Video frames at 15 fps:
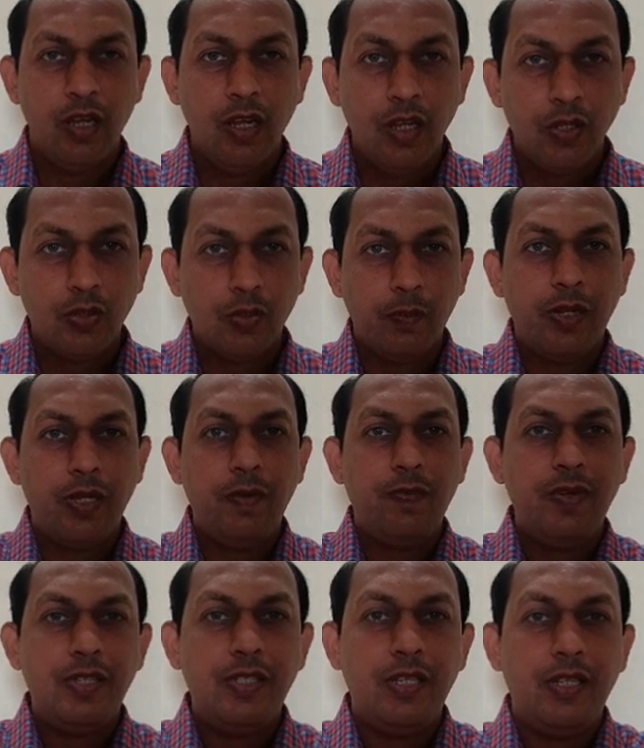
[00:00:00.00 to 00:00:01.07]
So if
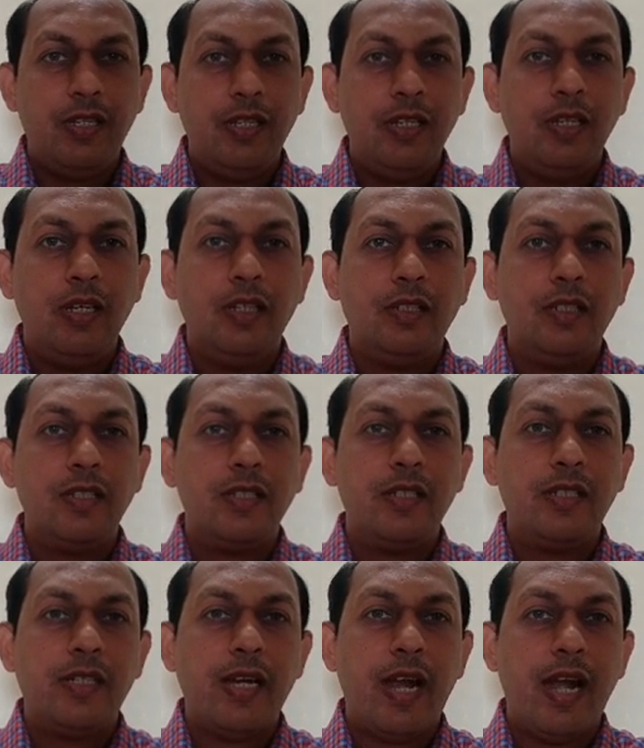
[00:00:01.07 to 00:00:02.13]
we see the
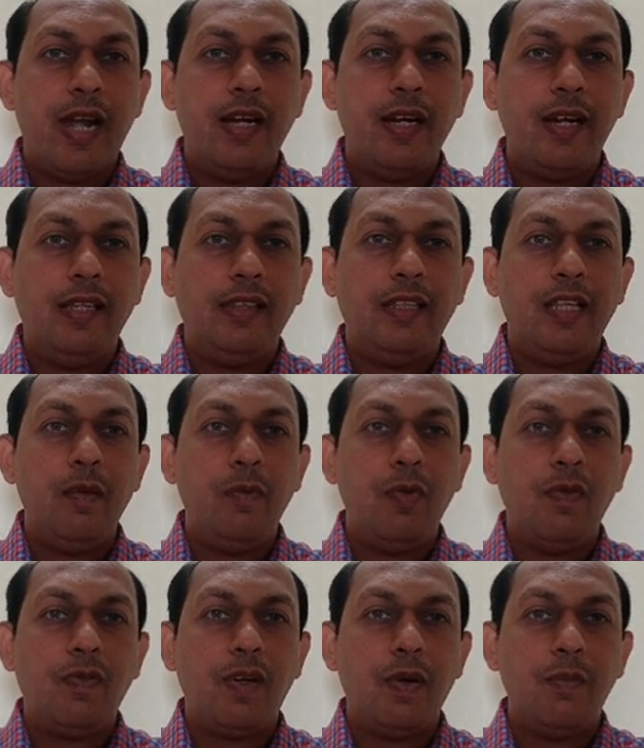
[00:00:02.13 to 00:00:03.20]
standard enthalpy
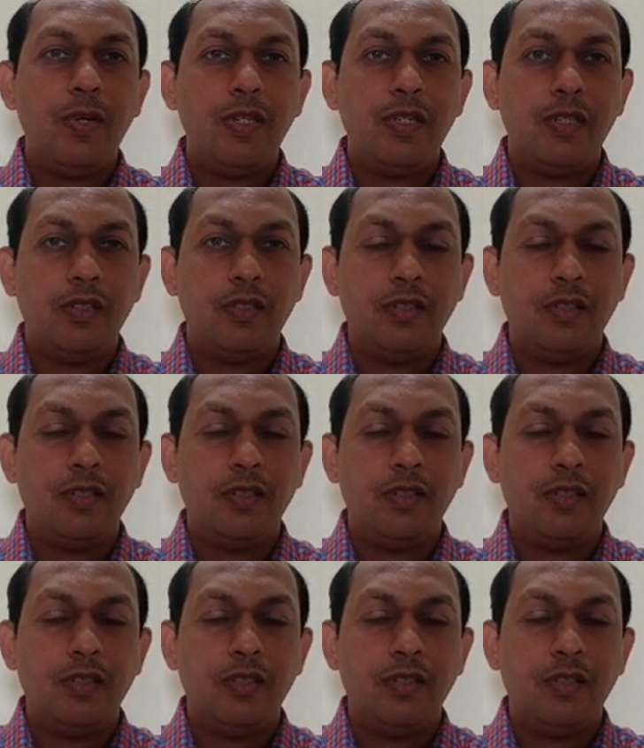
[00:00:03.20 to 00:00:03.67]
of combustion,